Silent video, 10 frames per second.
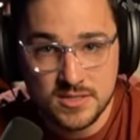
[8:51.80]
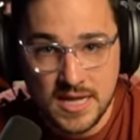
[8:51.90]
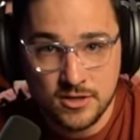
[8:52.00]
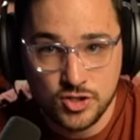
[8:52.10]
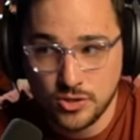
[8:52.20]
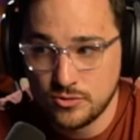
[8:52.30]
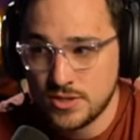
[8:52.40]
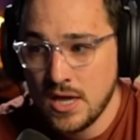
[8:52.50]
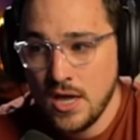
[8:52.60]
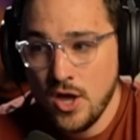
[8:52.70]

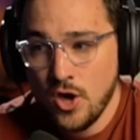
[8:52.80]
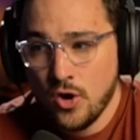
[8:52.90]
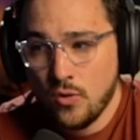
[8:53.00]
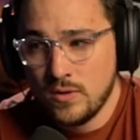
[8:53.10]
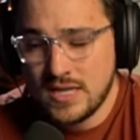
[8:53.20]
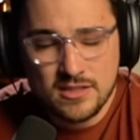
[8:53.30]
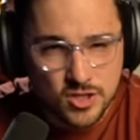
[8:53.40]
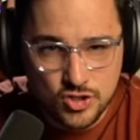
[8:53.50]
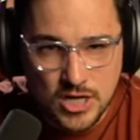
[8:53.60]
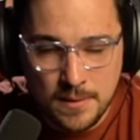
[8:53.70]
statues would get
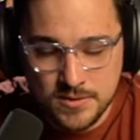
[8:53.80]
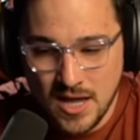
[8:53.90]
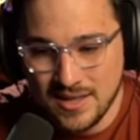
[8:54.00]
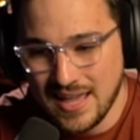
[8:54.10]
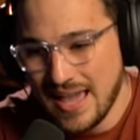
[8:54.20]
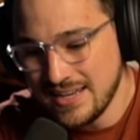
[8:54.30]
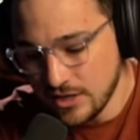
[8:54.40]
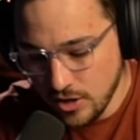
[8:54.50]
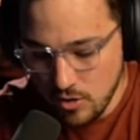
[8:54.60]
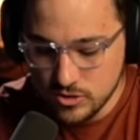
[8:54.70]
the job done. And
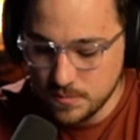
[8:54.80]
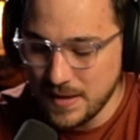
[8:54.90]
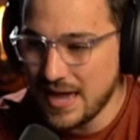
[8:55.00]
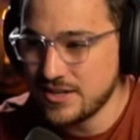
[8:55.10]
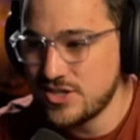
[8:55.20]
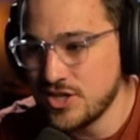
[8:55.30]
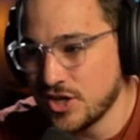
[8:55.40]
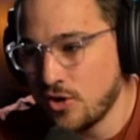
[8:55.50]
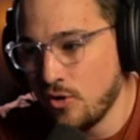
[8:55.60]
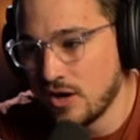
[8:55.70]
it goes back to the
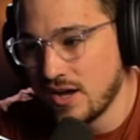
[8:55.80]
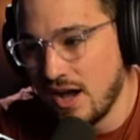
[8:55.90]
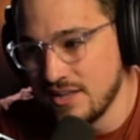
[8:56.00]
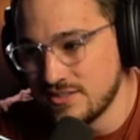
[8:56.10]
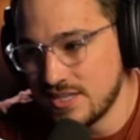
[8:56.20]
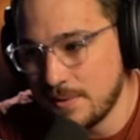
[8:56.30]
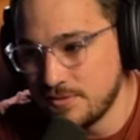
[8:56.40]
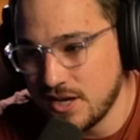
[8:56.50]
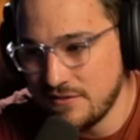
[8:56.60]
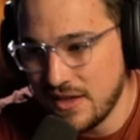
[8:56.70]
core concept of